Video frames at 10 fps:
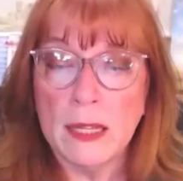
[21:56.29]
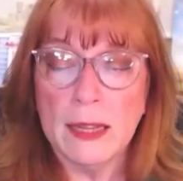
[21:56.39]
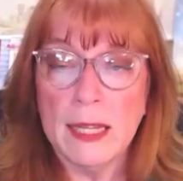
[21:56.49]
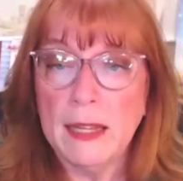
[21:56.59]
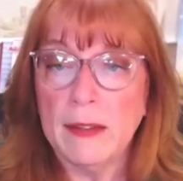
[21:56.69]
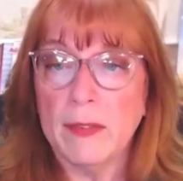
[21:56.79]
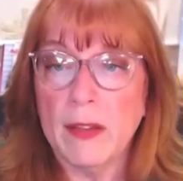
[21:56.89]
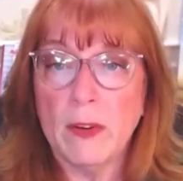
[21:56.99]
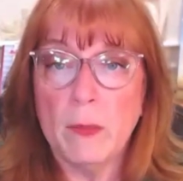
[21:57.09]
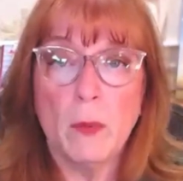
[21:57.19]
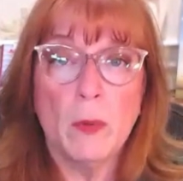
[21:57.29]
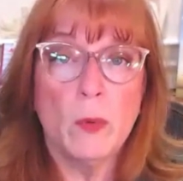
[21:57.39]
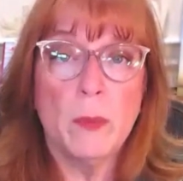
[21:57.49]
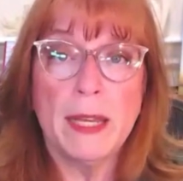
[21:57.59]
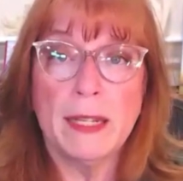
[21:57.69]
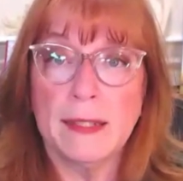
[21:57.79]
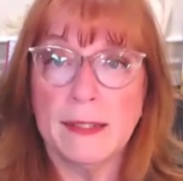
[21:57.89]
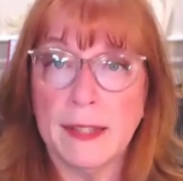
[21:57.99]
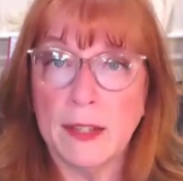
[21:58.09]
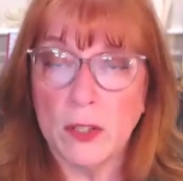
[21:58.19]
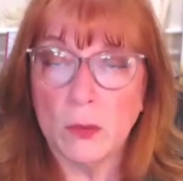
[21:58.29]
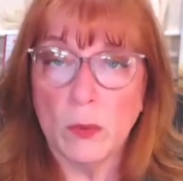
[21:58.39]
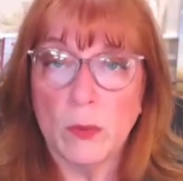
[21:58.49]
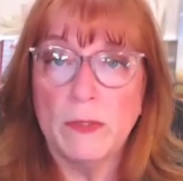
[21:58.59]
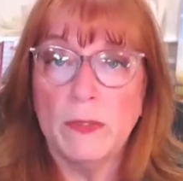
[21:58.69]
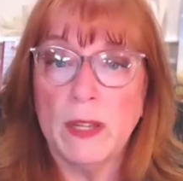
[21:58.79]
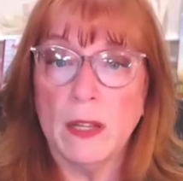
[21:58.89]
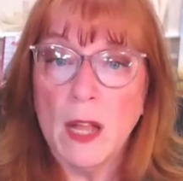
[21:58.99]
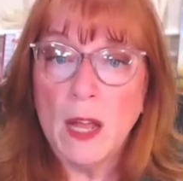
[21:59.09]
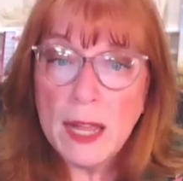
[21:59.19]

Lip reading: live, every moment we make a decision, when we feel,